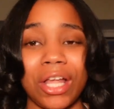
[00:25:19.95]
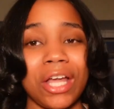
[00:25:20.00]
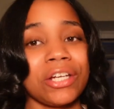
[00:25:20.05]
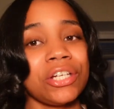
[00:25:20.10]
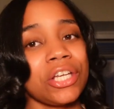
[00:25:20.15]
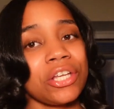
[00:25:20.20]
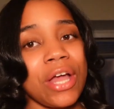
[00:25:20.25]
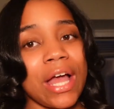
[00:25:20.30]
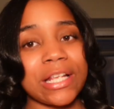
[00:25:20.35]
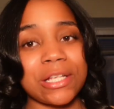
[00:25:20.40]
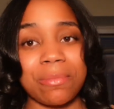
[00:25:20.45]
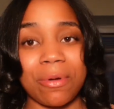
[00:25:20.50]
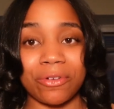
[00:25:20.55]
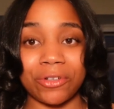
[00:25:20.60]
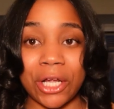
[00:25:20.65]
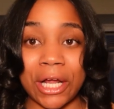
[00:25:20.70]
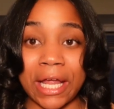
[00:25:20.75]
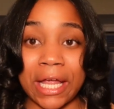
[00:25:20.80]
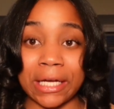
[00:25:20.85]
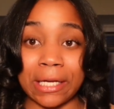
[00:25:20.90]
then you ask them if
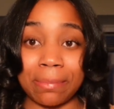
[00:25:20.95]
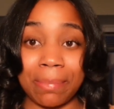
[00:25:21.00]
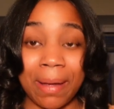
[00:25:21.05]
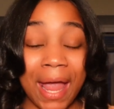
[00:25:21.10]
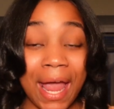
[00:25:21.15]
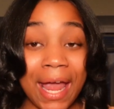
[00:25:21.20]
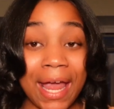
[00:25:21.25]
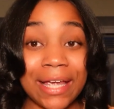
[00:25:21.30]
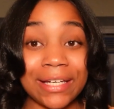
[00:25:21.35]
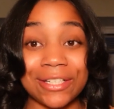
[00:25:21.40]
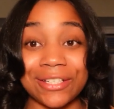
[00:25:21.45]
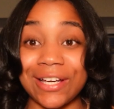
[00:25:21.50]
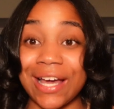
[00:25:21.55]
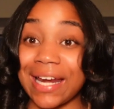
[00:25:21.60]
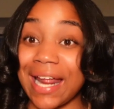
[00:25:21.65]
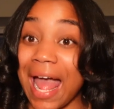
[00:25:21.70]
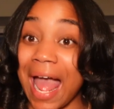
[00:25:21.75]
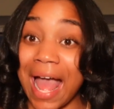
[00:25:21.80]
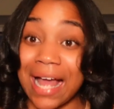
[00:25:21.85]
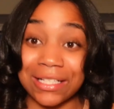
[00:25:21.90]
they have any pain. Then you
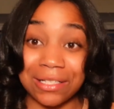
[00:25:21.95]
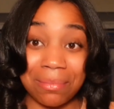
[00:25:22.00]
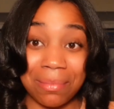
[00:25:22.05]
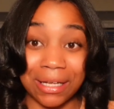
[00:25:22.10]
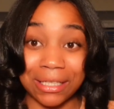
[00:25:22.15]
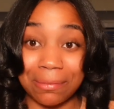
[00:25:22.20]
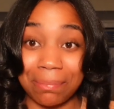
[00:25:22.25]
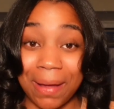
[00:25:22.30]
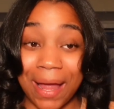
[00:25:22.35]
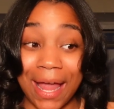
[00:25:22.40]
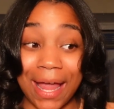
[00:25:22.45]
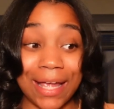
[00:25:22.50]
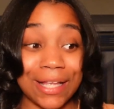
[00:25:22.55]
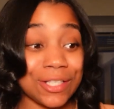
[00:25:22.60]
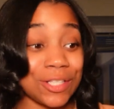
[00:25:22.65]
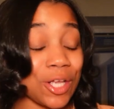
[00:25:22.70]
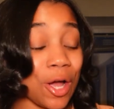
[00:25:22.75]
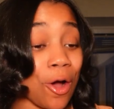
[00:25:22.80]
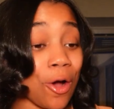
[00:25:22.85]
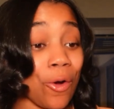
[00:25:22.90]
gotta ask them about the pain.
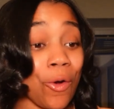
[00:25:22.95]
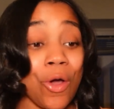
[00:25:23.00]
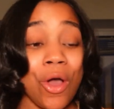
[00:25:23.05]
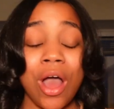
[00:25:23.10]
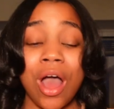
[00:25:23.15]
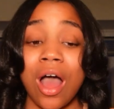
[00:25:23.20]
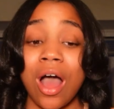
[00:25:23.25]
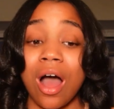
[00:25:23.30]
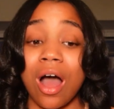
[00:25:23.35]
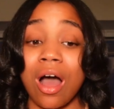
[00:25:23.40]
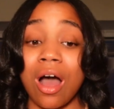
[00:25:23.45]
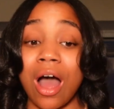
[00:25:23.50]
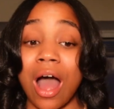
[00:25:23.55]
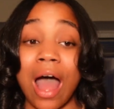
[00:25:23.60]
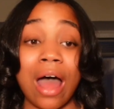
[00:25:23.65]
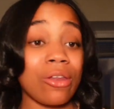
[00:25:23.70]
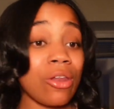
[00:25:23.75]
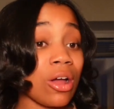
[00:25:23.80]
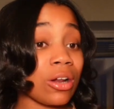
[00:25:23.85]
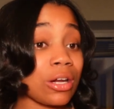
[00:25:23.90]
So, uh,
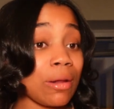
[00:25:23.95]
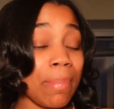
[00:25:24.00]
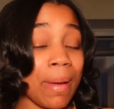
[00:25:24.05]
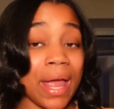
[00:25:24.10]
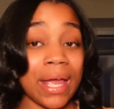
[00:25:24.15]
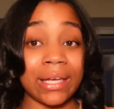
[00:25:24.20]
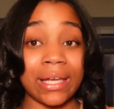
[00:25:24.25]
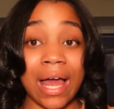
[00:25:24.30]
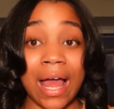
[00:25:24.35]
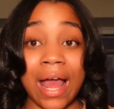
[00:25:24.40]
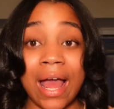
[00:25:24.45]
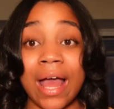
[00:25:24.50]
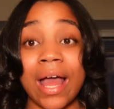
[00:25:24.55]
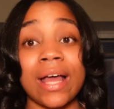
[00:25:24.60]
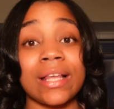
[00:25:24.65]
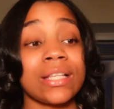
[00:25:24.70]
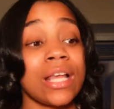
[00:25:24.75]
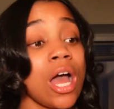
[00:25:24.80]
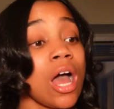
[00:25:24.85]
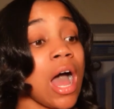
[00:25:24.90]
how long the pain
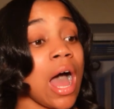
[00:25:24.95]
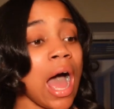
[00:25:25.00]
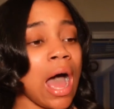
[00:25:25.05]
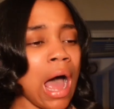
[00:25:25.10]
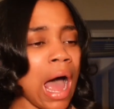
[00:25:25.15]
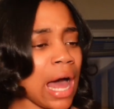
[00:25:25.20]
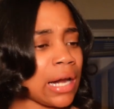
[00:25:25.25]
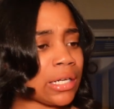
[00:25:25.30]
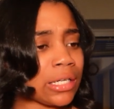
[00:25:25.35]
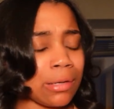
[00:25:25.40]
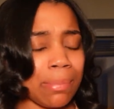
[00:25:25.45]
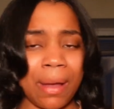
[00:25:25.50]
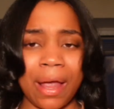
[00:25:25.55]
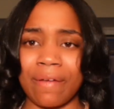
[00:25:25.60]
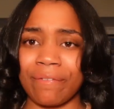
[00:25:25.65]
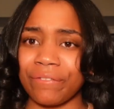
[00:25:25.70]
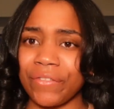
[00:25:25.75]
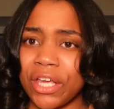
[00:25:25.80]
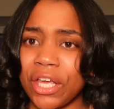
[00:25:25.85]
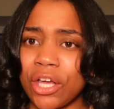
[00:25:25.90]
last? How does the pain
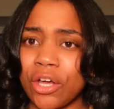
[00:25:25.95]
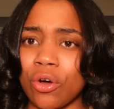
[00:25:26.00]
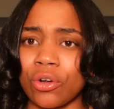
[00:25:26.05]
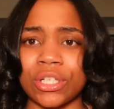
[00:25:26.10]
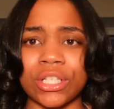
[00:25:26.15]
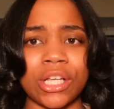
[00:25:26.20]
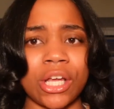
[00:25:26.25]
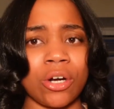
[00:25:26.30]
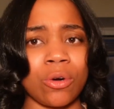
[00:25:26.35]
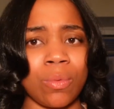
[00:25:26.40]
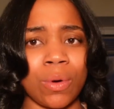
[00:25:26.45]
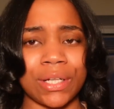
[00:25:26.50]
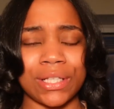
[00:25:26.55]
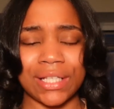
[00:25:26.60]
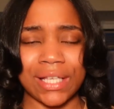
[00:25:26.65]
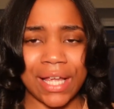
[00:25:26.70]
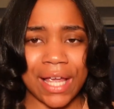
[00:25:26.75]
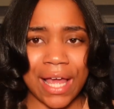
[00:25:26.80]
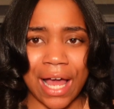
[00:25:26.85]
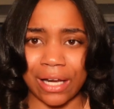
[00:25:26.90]
feel on a scale of one
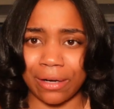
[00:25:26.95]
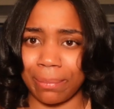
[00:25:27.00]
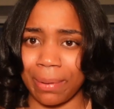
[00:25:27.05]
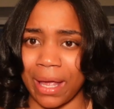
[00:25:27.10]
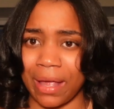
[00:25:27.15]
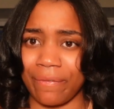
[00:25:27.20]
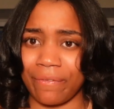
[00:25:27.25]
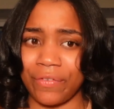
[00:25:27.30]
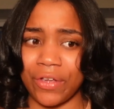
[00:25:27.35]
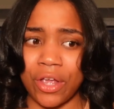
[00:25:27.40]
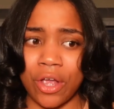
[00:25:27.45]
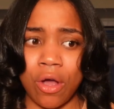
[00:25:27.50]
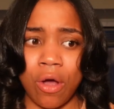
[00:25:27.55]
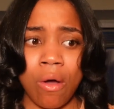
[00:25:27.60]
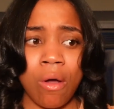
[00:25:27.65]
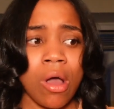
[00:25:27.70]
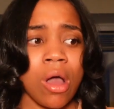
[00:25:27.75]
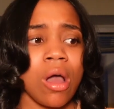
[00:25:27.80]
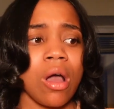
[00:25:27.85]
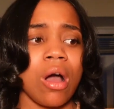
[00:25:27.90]
to ten? How the pain
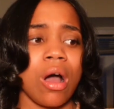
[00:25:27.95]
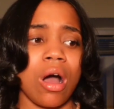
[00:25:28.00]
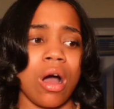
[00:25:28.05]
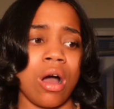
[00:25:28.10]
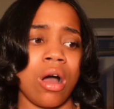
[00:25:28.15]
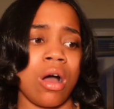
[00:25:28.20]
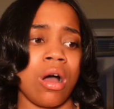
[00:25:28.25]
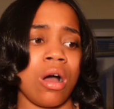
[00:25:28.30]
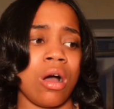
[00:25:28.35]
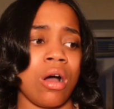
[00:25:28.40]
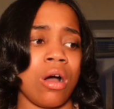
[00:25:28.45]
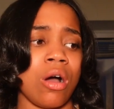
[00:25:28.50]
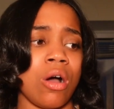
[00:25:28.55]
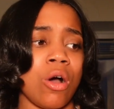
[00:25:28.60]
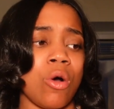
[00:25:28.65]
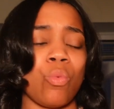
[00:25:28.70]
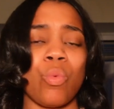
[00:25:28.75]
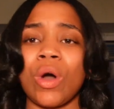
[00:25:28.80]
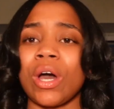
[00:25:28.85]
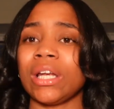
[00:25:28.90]
feel?
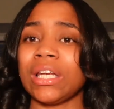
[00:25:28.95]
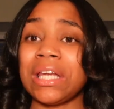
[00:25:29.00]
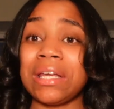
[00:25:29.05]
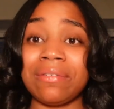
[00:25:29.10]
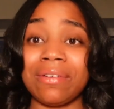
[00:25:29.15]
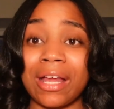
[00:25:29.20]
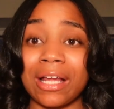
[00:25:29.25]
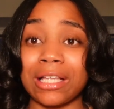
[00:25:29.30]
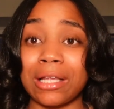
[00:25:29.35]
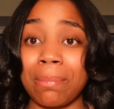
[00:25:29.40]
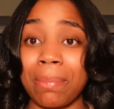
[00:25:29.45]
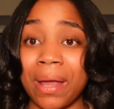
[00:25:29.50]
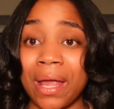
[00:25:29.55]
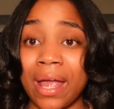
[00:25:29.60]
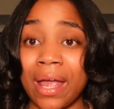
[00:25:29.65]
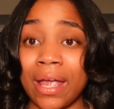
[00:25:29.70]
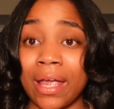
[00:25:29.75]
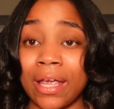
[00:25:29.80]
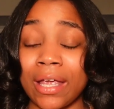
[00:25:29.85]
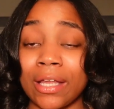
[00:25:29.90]
uh, what alleviate the
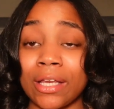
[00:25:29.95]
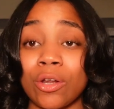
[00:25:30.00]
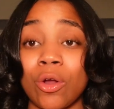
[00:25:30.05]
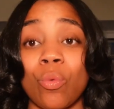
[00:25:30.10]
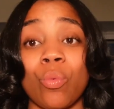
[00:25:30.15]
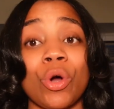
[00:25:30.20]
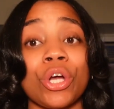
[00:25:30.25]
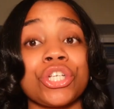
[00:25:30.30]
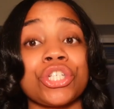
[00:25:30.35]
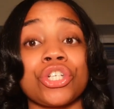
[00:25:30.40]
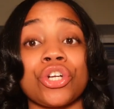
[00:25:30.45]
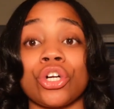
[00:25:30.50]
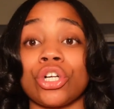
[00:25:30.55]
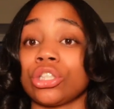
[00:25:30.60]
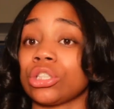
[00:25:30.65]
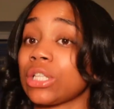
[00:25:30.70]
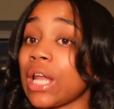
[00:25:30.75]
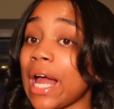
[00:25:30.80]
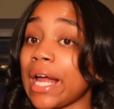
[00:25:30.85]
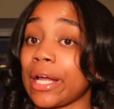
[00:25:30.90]
pain, what's
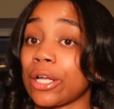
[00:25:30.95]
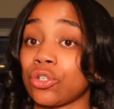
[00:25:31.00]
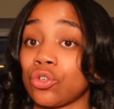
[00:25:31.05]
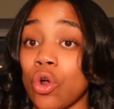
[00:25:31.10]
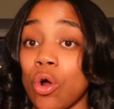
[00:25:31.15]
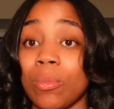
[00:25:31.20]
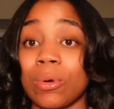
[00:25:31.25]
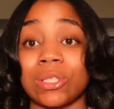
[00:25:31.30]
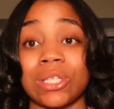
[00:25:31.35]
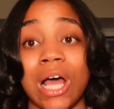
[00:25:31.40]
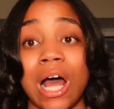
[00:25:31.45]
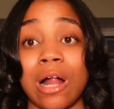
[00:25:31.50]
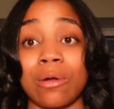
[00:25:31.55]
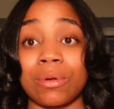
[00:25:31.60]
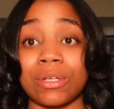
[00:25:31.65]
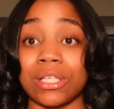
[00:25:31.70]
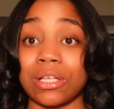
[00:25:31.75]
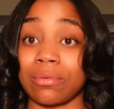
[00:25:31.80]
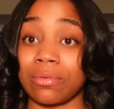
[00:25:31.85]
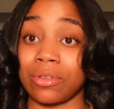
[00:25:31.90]
your like normal
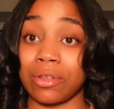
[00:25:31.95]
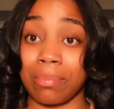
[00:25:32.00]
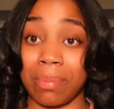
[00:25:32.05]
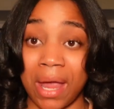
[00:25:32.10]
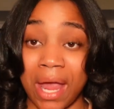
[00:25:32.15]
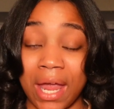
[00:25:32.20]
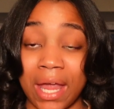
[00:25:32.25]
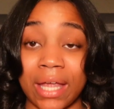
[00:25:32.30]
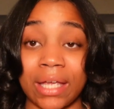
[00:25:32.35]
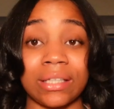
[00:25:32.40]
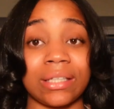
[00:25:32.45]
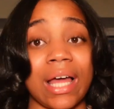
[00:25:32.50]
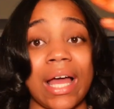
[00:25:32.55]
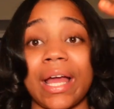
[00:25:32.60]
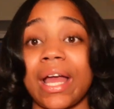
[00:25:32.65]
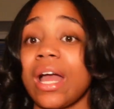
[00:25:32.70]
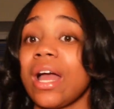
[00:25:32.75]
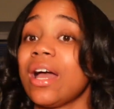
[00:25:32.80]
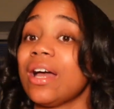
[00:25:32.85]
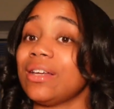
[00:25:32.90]
tolerance of the pain,
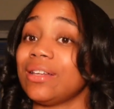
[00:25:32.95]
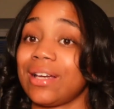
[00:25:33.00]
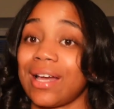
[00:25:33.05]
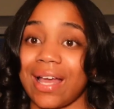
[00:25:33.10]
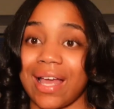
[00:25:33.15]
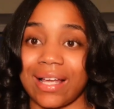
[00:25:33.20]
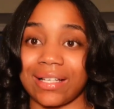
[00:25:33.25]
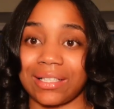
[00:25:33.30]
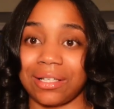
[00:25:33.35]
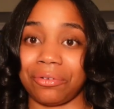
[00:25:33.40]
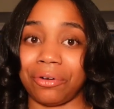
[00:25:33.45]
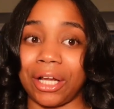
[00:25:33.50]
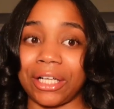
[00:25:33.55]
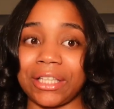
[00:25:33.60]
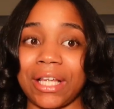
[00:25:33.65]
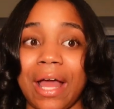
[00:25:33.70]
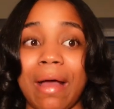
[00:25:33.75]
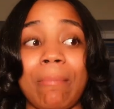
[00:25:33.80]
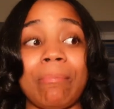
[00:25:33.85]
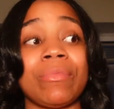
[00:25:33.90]
like you ask stuff like
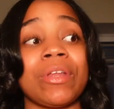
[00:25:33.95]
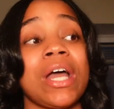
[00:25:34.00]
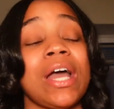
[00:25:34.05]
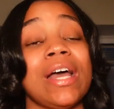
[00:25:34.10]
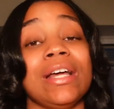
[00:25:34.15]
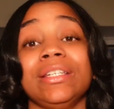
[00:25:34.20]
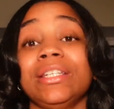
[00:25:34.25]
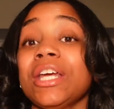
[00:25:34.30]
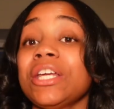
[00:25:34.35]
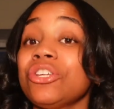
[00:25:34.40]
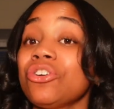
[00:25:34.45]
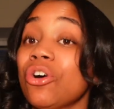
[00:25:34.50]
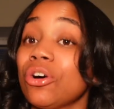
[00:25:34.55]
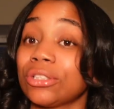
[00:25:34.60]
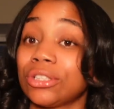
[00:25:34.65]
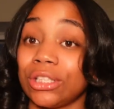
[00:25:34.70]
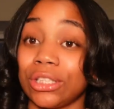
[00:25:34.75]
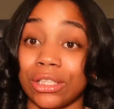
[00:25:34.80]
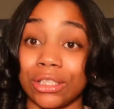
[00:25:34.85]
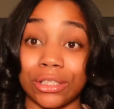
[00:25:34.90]
that. Then you go
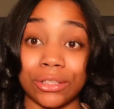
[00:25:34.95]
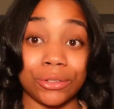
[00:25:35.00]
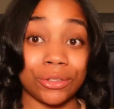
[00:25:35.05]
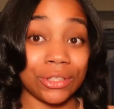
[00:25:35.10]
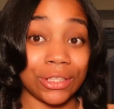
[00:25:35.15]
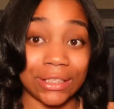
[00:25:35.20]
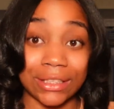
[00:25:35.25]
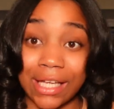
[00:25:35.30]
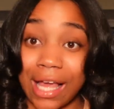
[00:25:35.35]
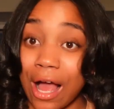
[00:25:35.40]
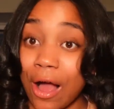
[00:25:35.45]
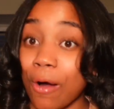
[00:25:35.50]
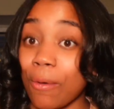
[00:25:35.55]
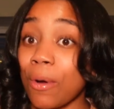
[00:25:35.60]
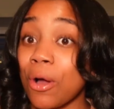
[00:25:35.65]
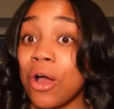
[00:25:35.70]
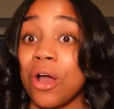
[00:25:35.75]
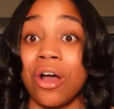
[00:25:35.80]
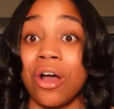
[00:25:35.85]
to the scalp.